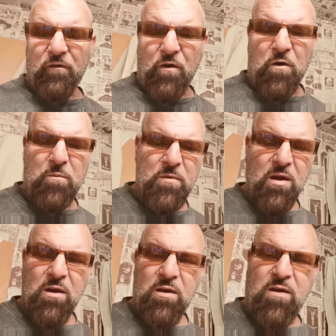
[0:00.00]
So,
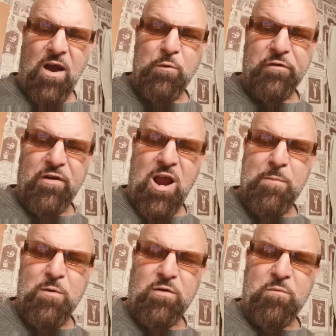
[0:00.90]
yeah, I wasn't
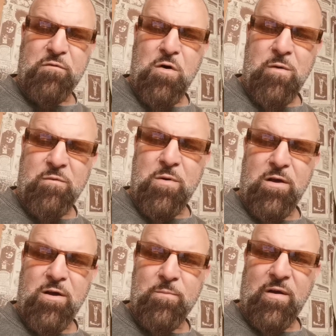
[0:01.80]
happy with the performance,
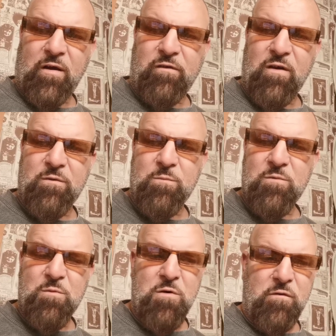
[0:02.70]
but um, like I said,
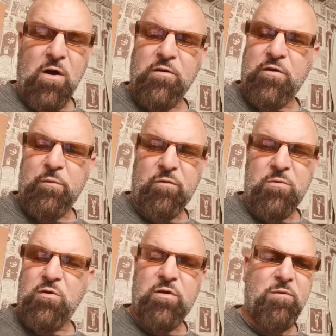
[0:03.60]
you move on. You don't even
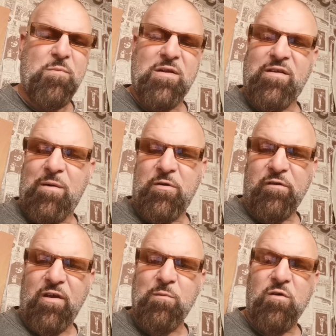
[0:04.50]
you don't even spend time on
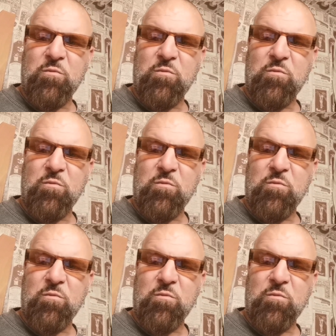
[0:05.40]
this game.